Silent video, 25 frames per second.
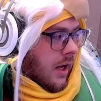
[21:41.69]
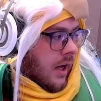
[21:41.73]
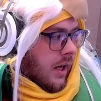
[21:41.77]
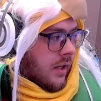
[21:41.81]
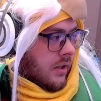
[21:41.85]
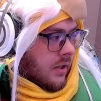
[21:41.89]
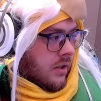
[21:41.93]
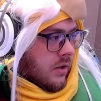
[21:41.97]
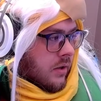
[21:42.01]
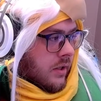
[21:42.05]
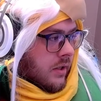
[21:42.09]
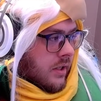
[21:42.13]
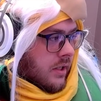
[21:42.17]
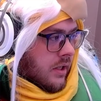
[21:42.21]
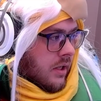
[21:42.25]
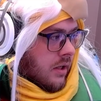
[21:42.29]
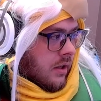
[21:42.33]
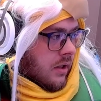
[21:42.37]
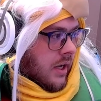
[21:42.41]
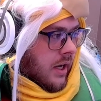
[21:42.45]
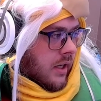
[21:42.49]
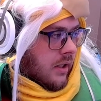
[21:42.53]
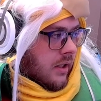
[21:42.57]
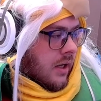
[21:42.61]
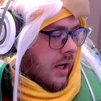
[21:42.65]
So it's their
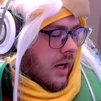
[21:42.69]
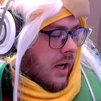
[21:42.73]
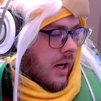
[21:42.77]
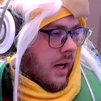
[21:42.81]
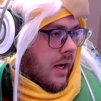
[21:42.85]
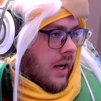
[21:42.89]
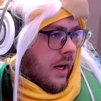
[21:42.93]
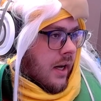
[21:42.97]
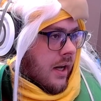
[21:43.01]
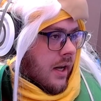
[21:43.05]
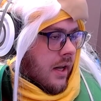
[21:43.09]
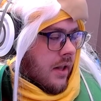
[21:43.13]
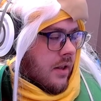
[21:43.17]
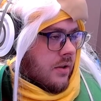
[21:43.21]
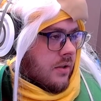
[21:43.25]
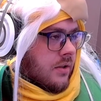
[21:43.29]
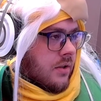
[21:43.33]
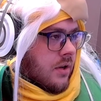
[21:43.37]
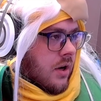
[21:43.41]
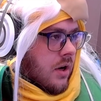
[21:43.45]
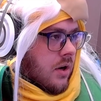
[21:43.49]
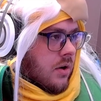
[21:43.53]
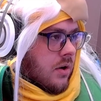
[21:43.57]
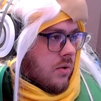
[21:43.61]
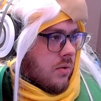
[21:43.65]
lag.
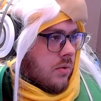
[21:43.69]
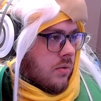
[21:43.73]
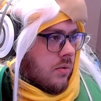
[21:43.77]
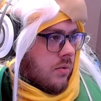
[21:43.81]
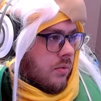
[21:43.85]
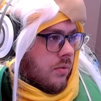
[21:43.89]
So